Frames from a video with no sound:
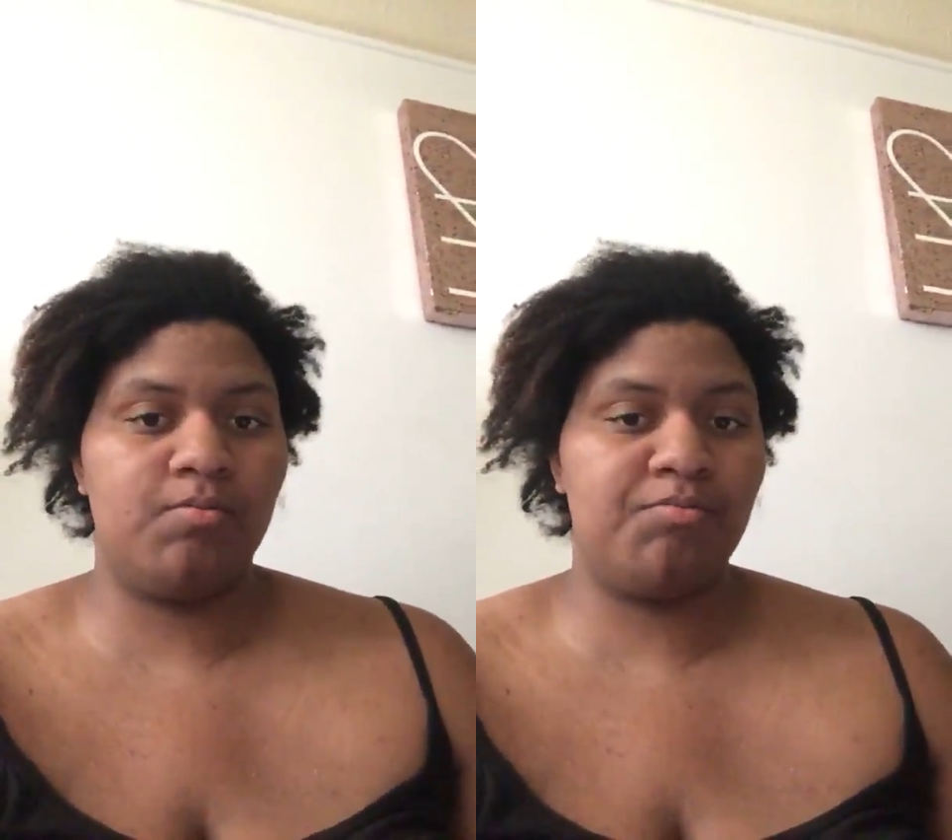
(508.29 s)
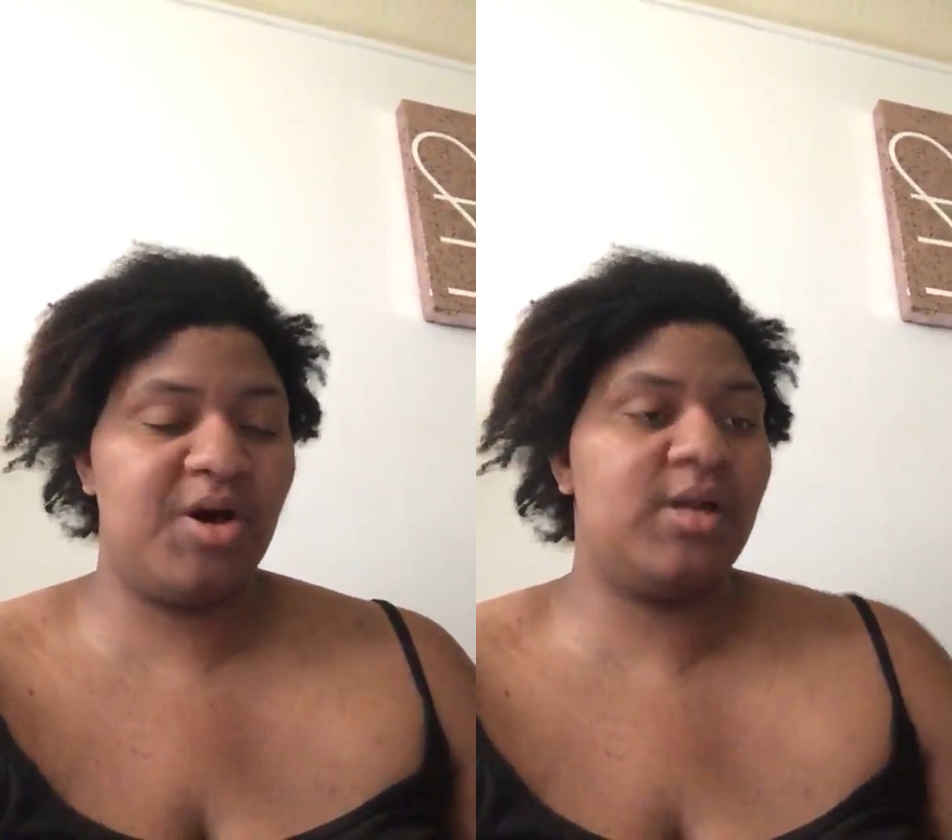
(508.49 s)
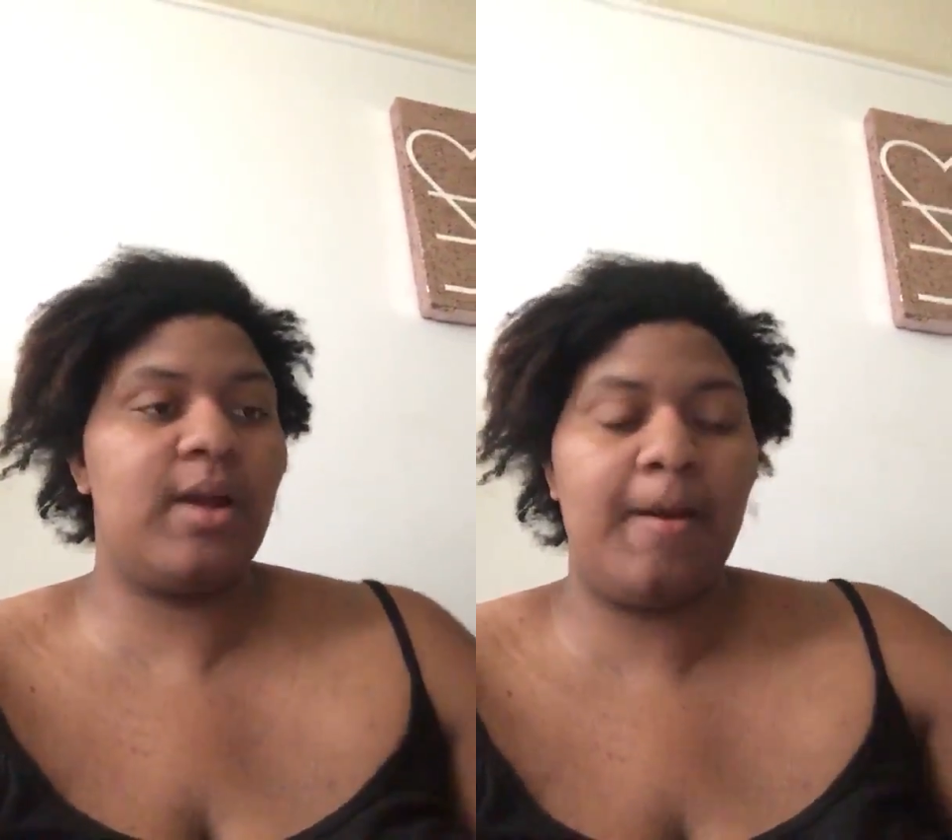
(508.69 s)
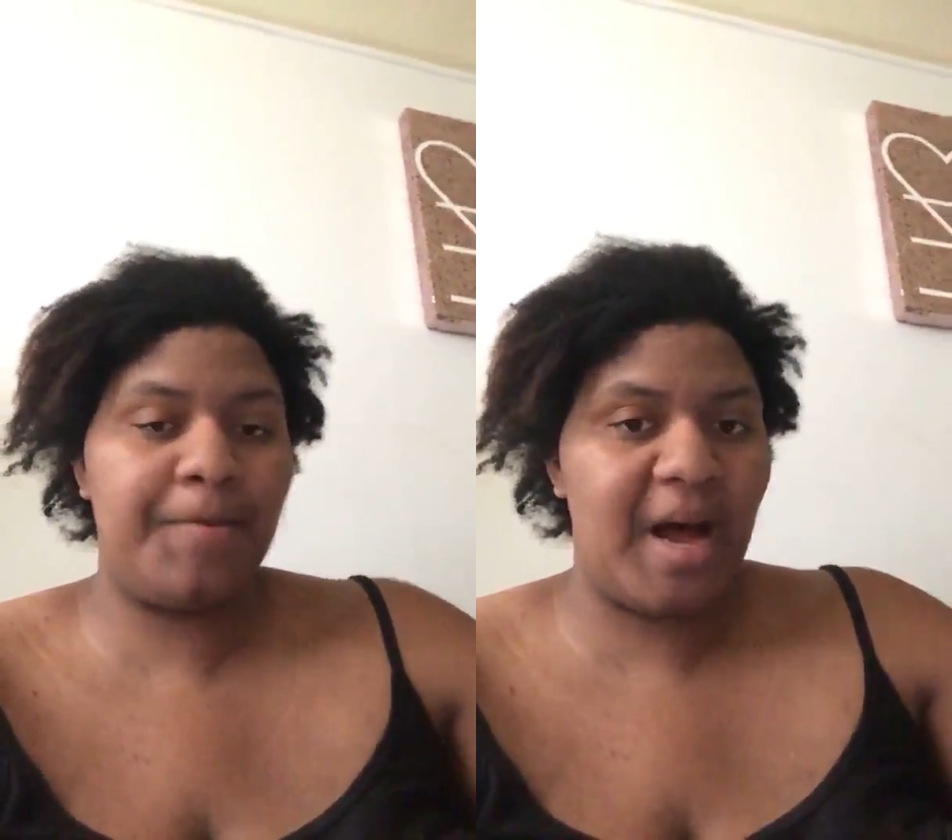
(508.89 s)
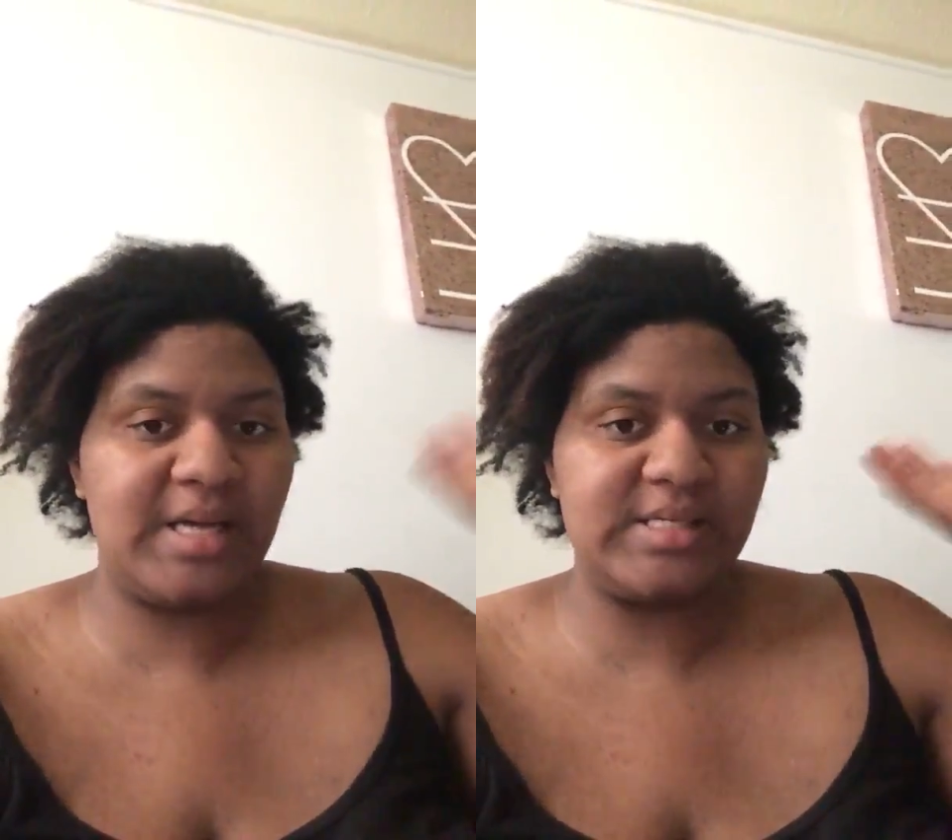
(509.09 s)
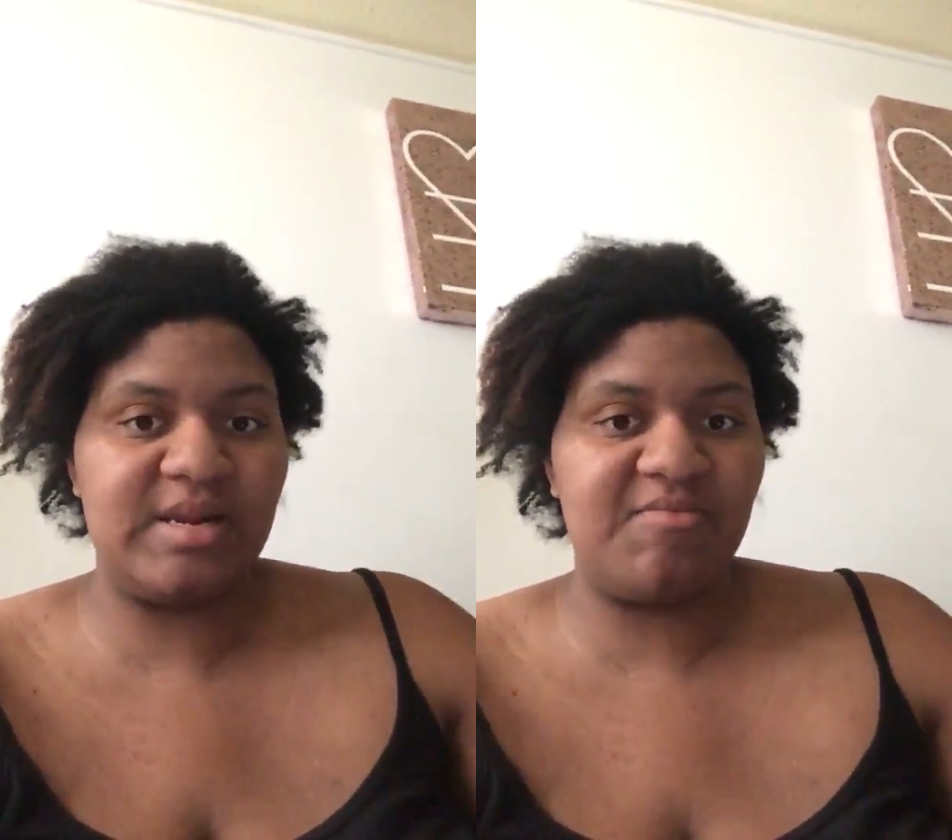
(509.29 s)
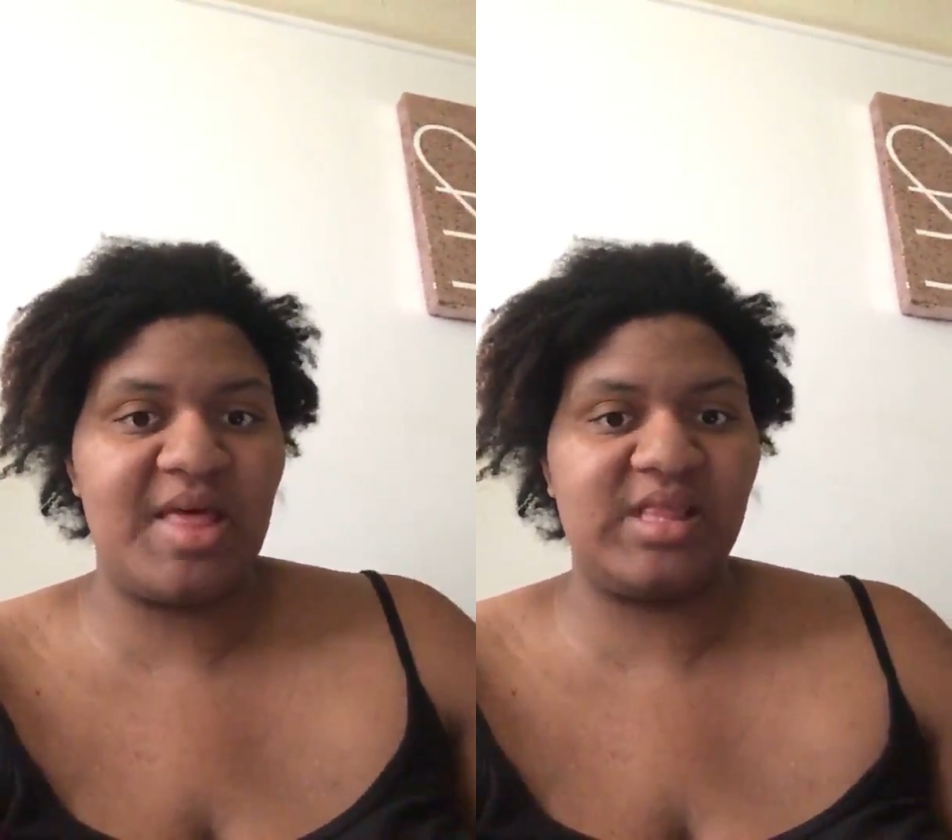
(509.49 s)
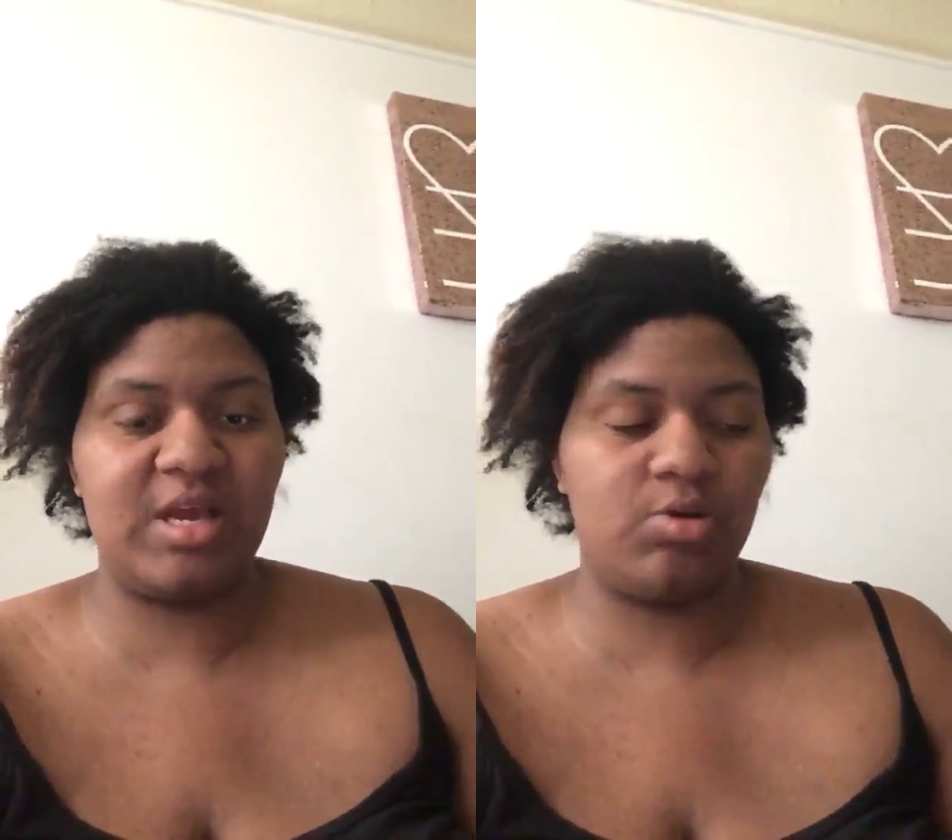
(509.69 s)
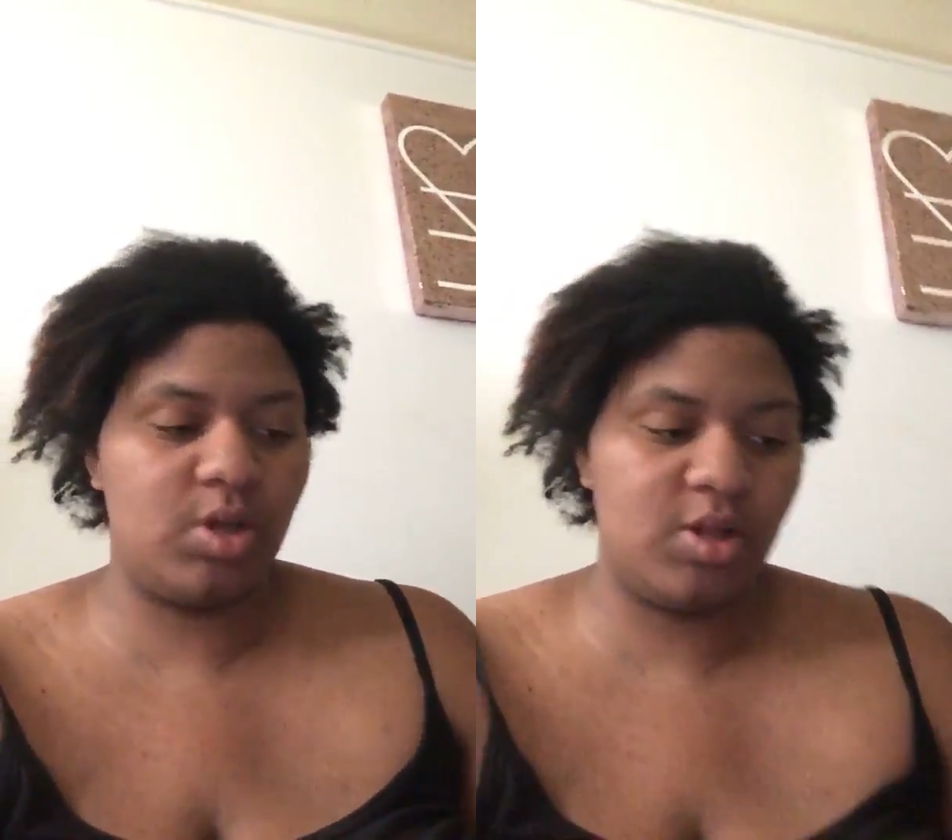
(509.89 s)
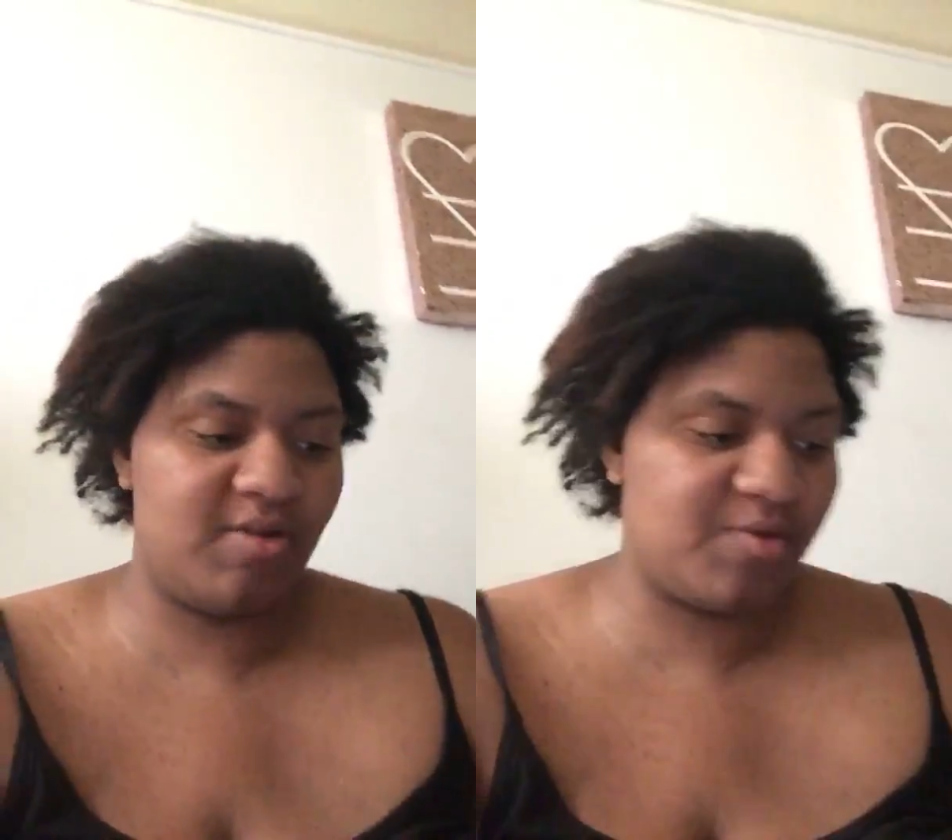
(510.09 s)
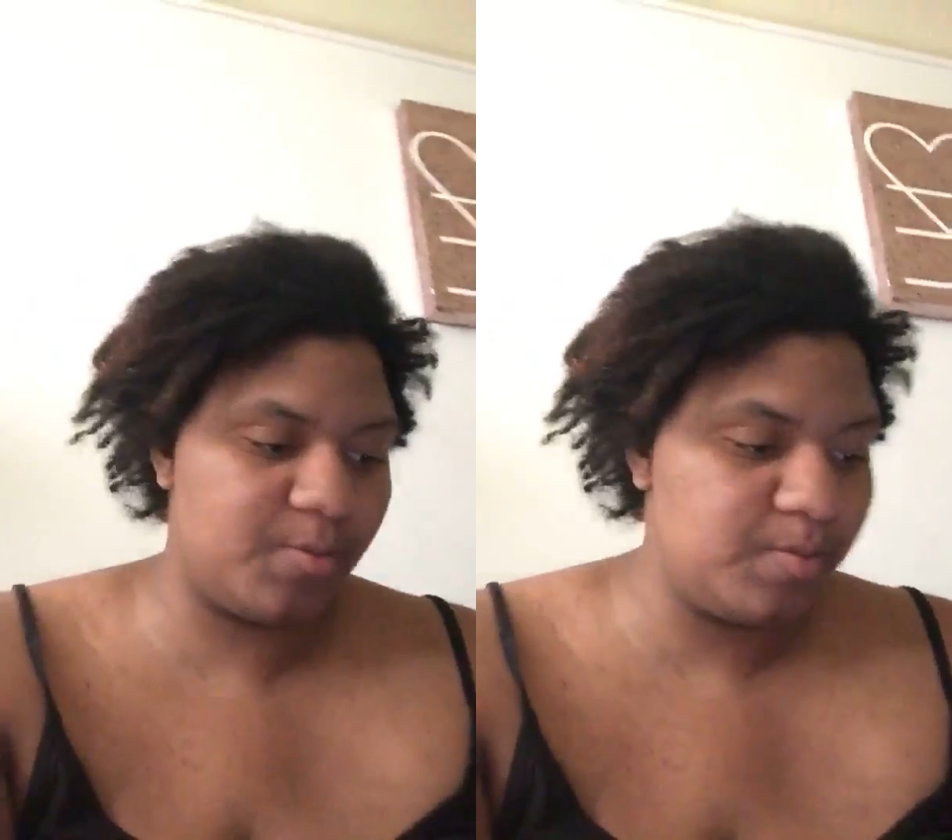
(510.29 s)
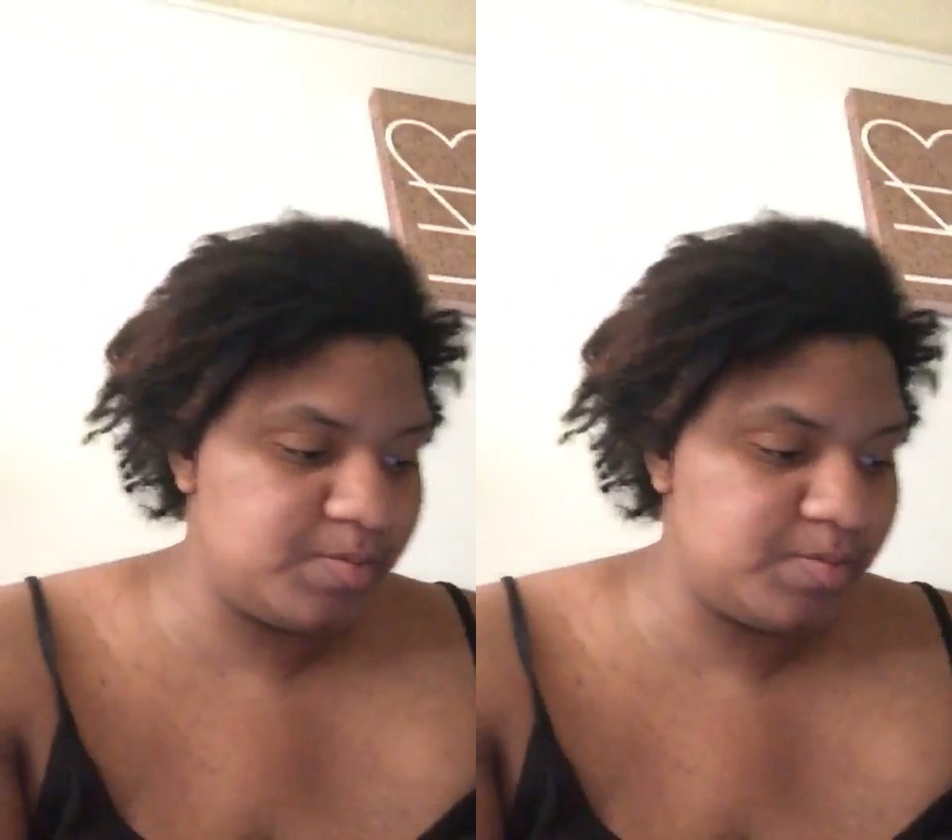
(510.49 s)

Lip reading: But I'm positive that they'll deliver.